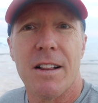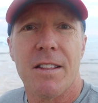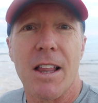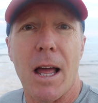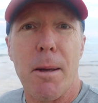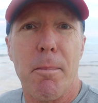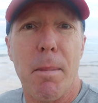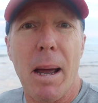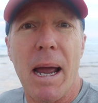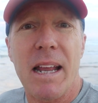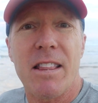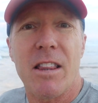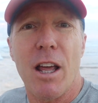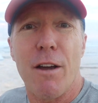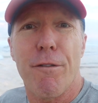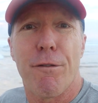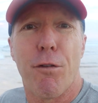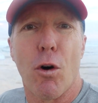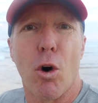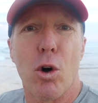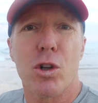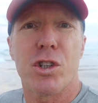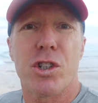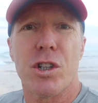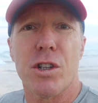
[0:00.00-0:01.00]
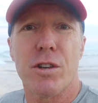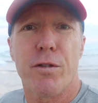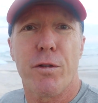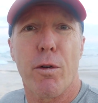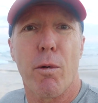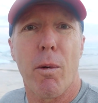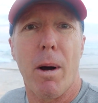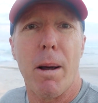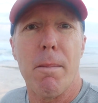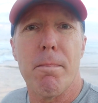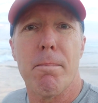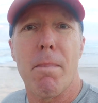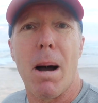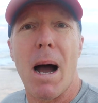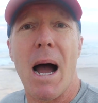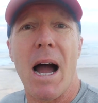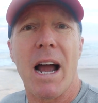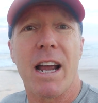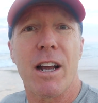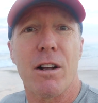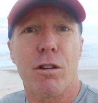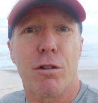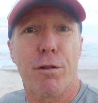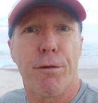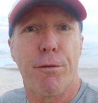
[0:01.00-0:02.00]
They make their fortunes through when
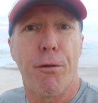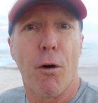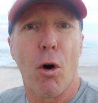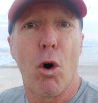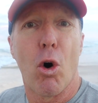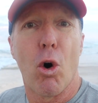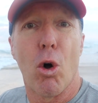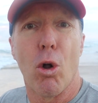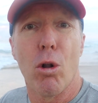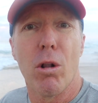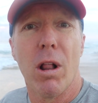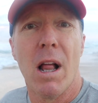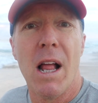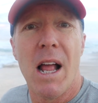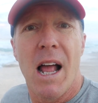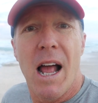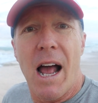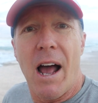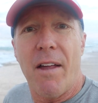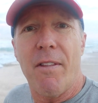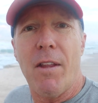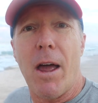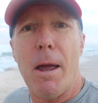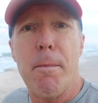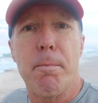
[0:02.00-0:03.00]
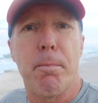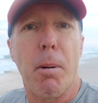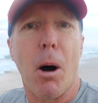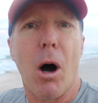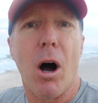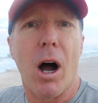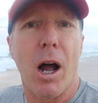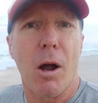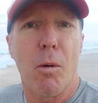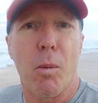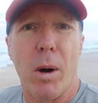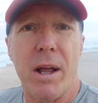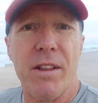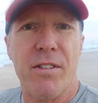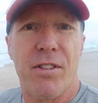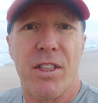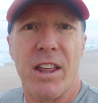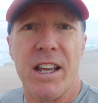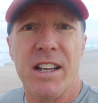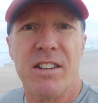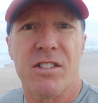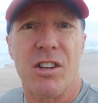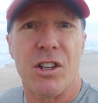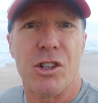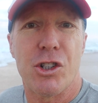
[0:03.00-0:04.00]
markets fall, and they buy when
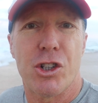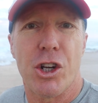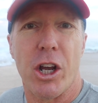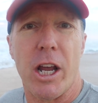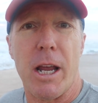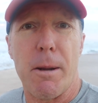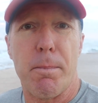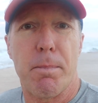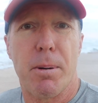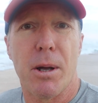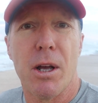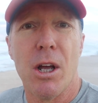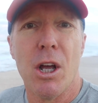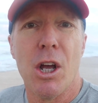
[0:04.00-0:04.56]
things are cheap.